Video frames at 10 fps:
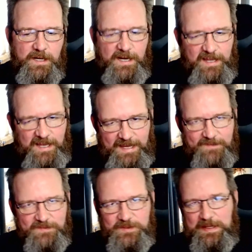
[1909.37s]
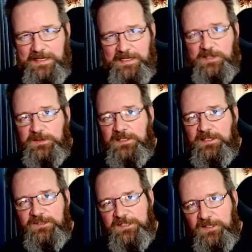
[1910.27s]
I have to make it as
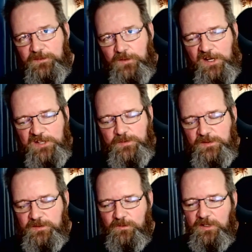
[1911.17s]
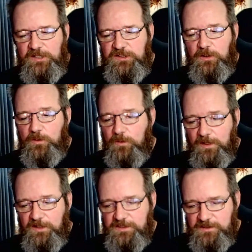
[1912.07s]
realistic as possible. So what I don't
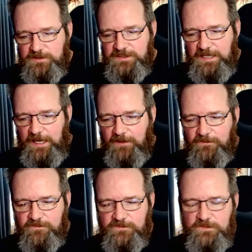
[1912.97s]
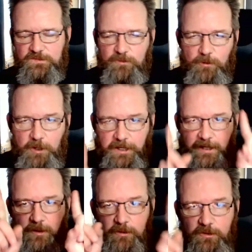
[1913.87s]
want to do is have 4
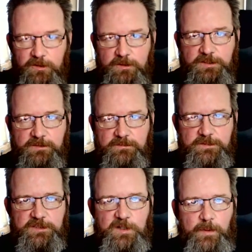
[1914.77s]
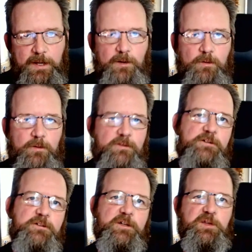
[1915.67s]
huge turbine holes
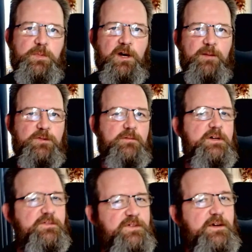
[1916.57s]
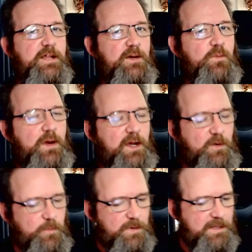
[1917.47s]
underneath its bottom. So I'm going to figure that one
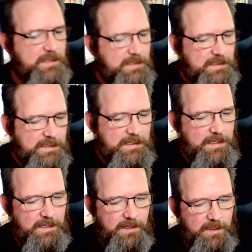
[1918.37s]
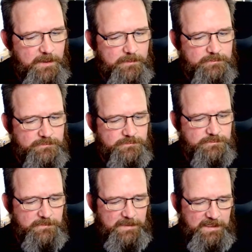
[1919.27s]
out. But I'm
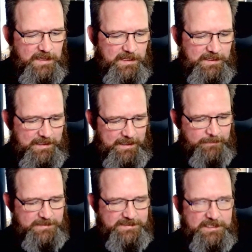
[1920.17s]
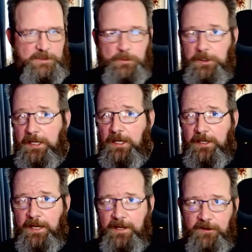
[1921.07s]
still working
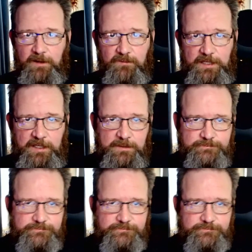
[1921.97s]
on anti-gravity,